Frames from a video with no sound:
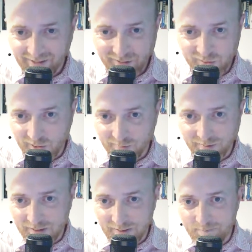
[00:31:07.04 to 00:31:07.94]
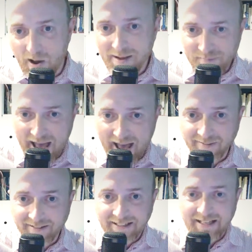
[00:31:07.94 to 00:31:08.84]
told him to pipe down.
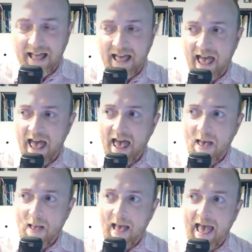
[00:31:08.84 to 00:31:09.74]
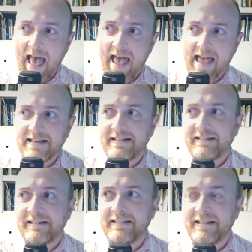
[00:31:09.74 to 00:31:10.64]
And
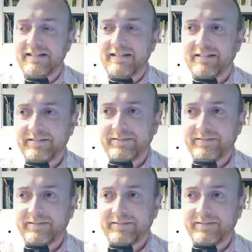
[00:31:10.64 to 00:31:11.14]
the